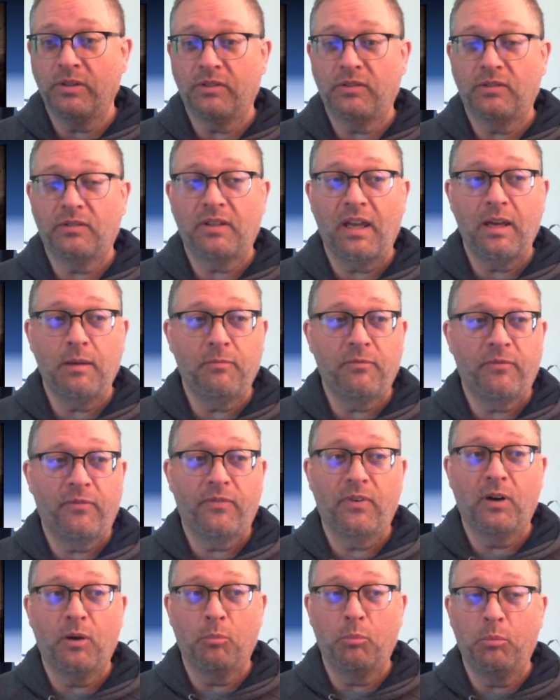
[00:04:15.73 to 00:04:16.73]
escape
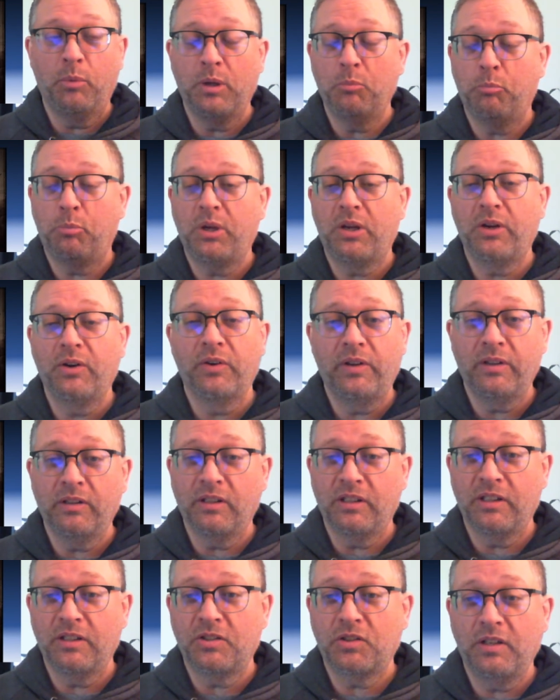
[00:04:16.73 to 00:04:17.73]
from
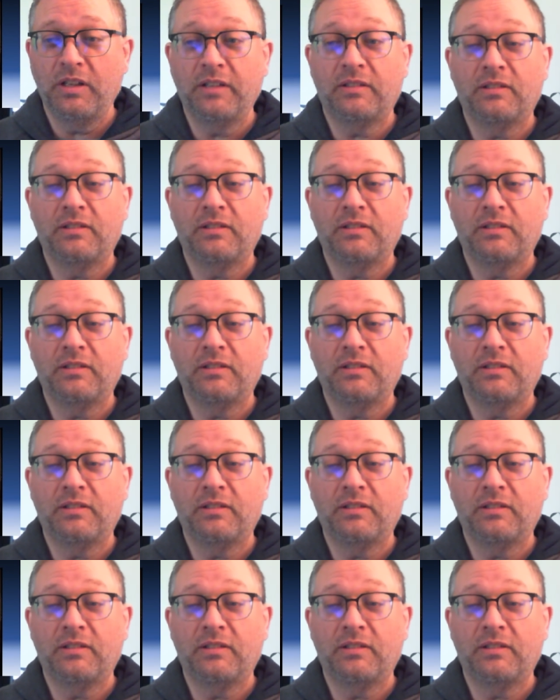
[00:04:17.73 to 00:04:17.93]
Imperial issue.